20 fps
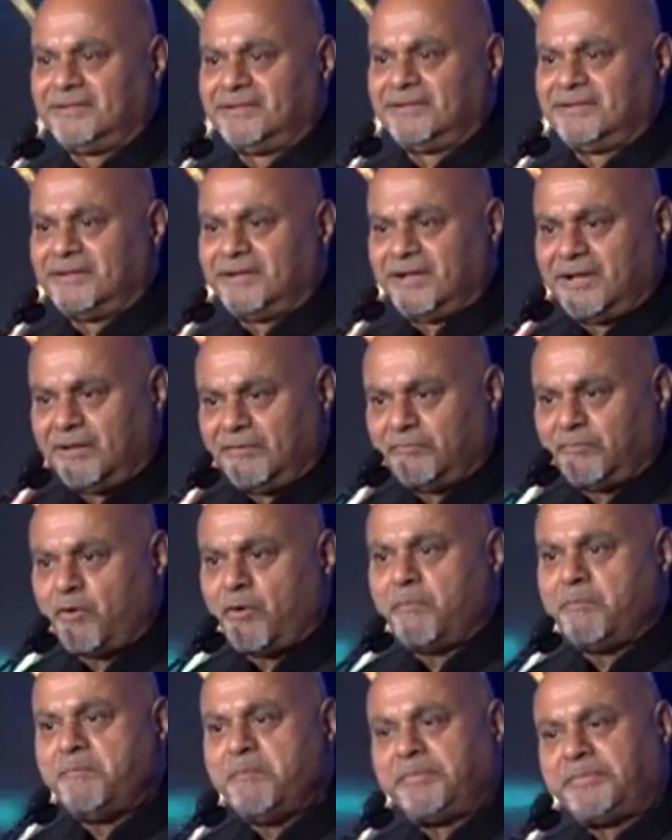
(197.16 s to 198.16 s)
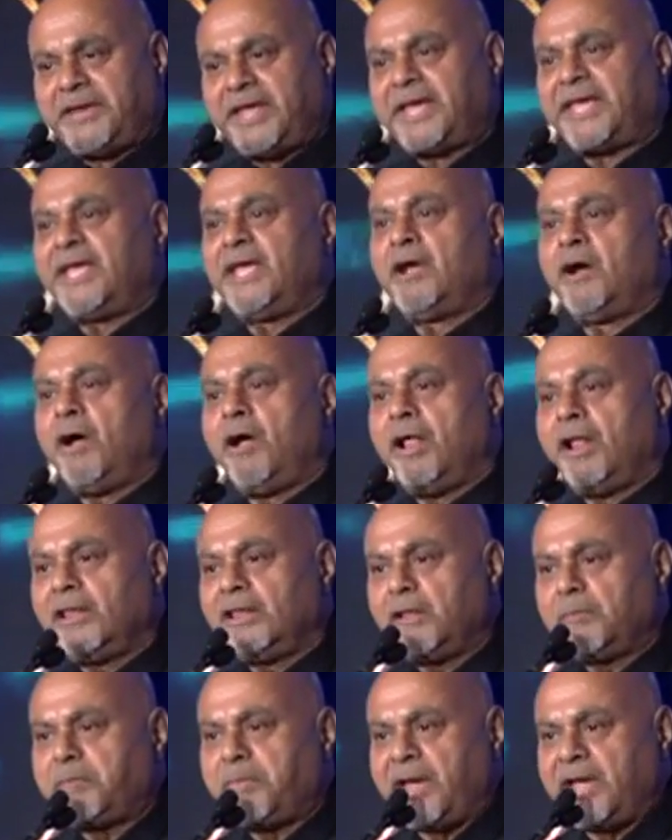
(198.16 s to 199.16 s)
for taking all the
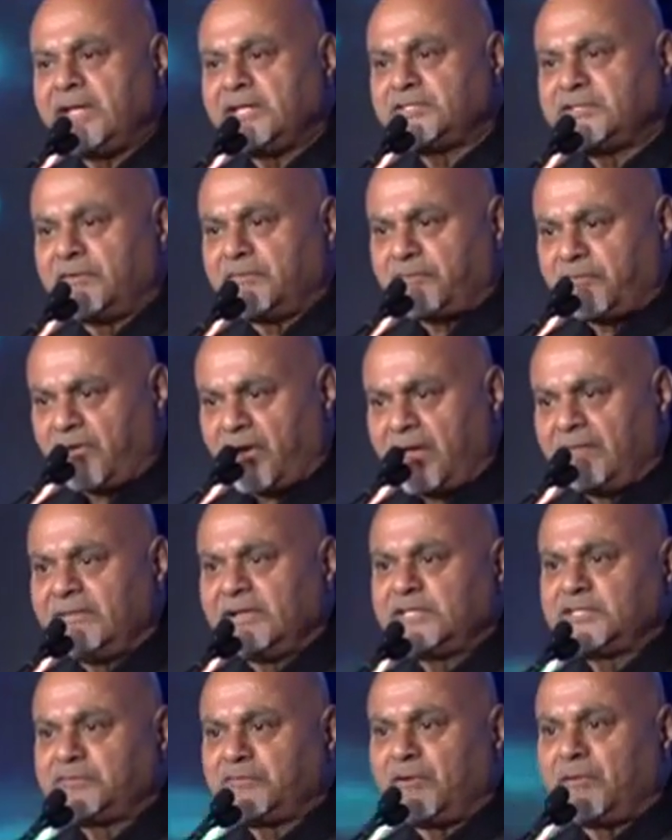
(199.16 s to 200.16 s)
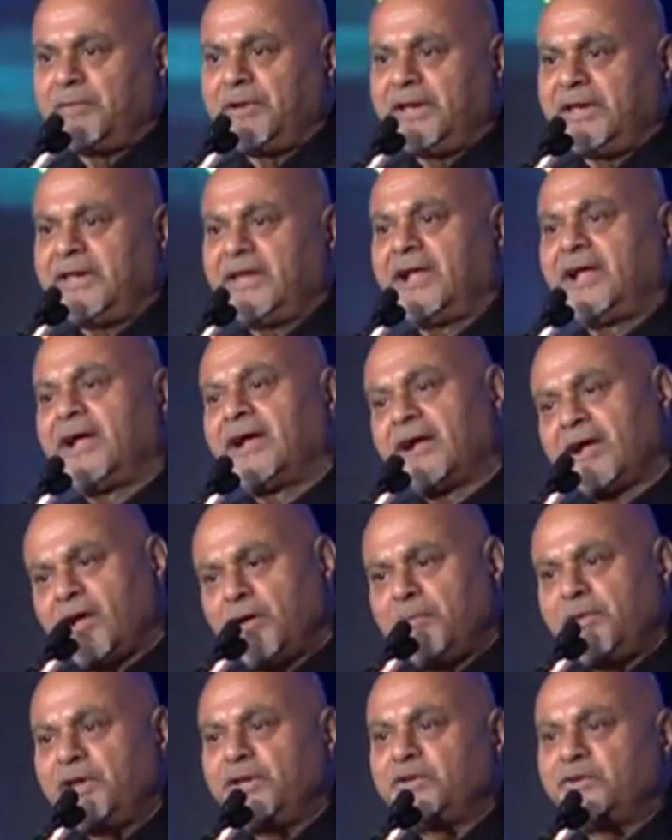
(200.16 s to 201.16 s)
pains of travels from India, coming
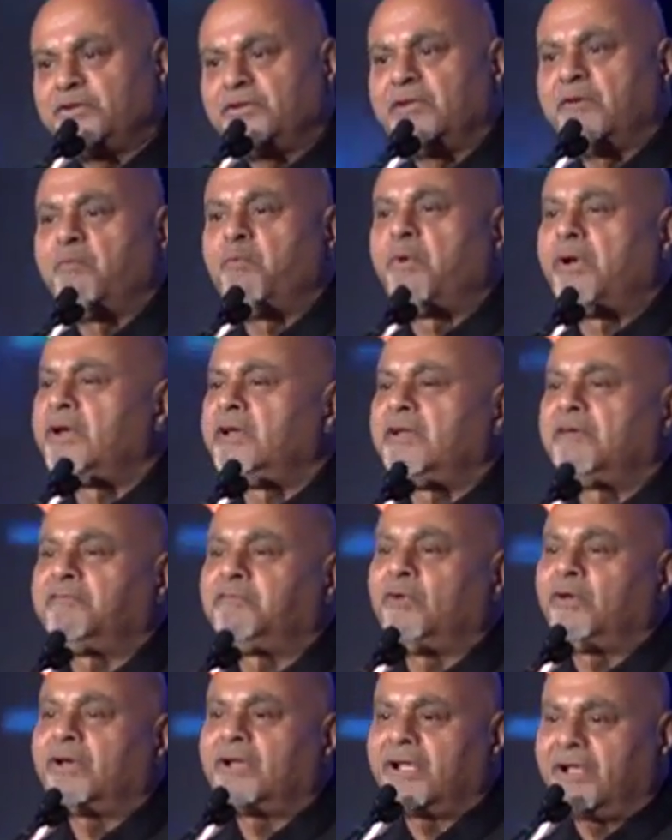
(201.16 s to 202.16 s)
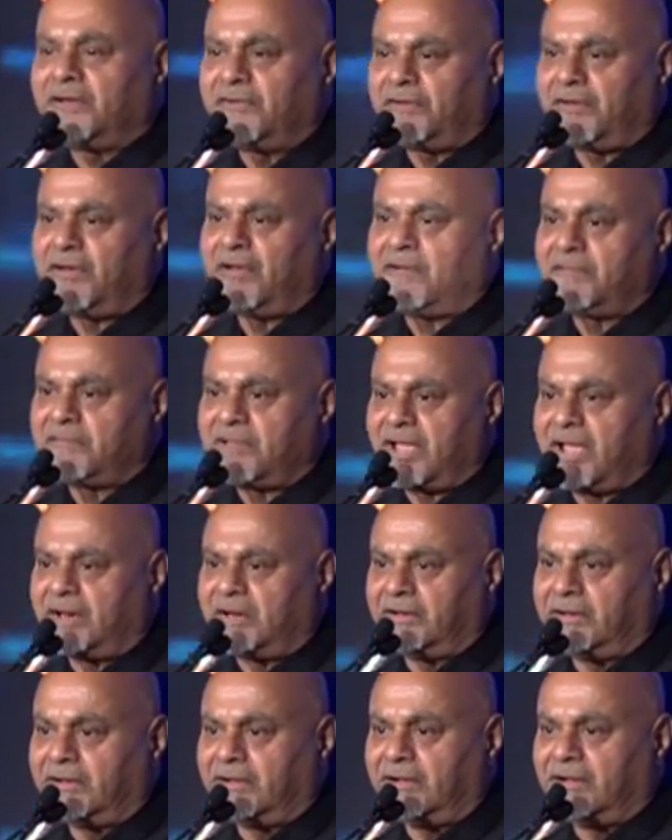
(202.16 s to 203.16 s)
to the wonderful country of Canada
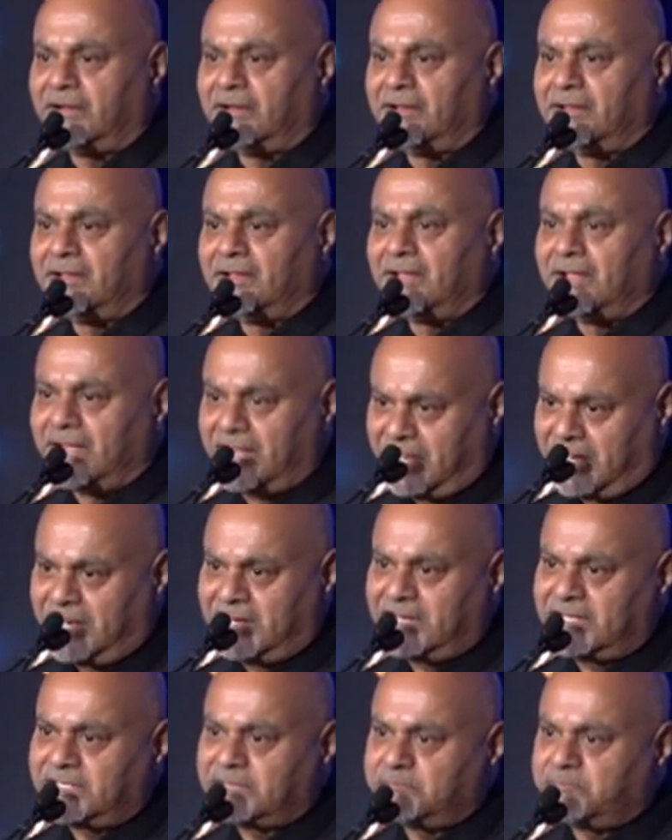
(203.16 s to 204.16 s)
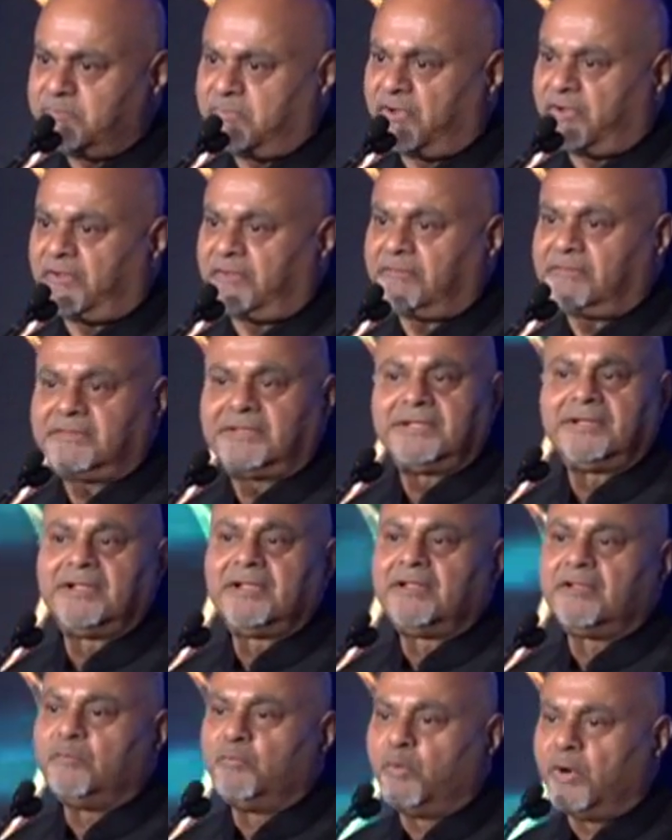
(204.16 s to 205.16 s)
and the
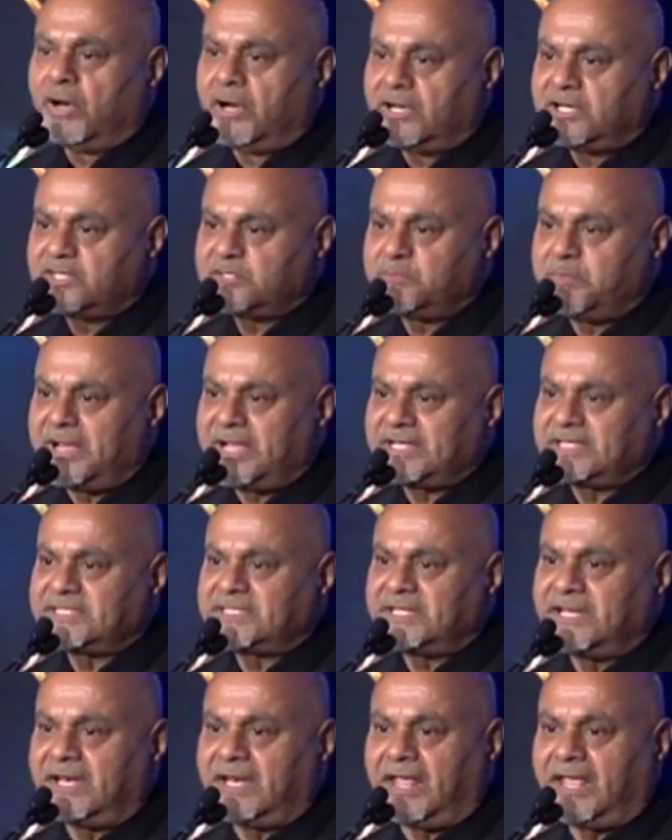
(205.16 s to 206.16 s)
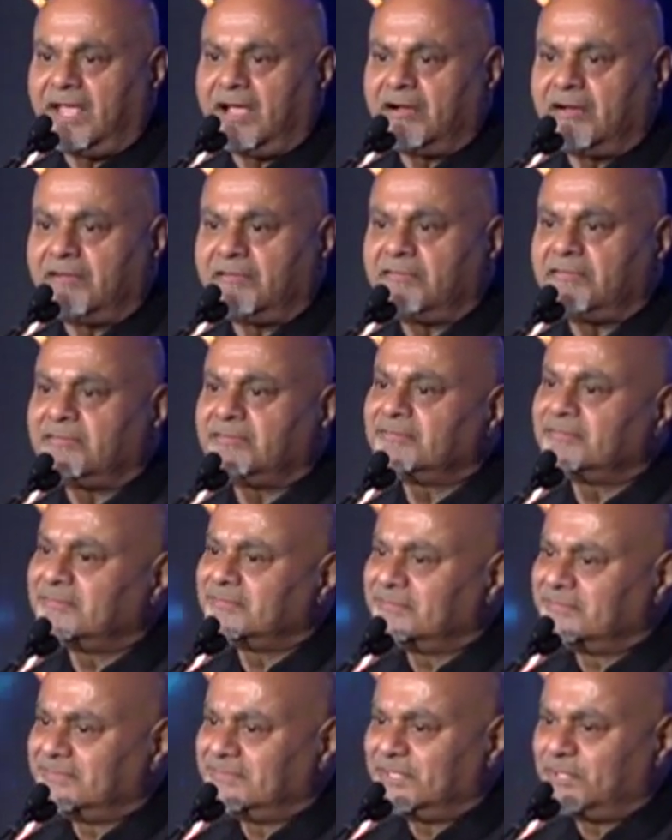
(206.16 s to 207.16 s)
world's best city of
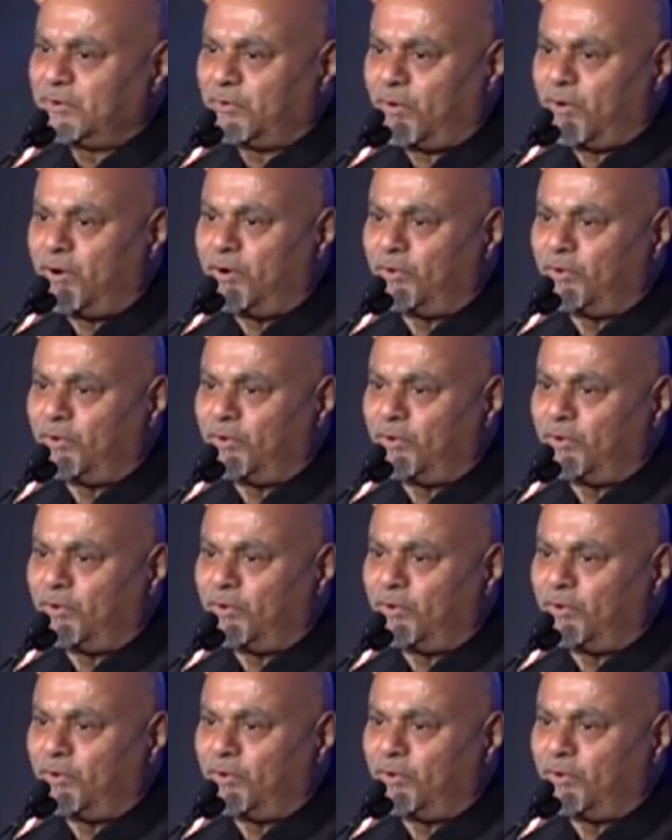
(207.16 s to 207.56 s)
Toronto.